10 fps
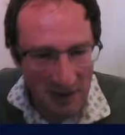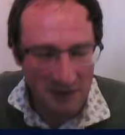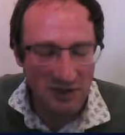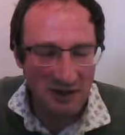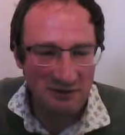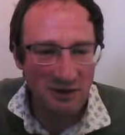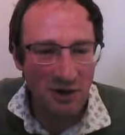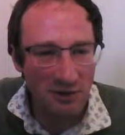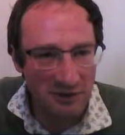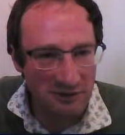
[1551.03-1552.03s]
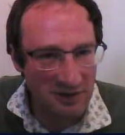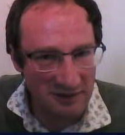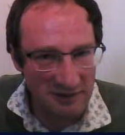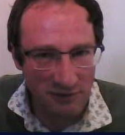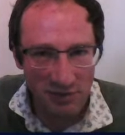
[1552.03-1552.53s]
things are coded to these
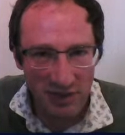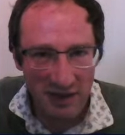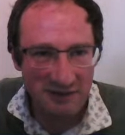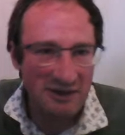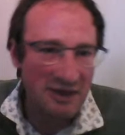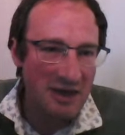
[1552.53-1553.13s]
different things,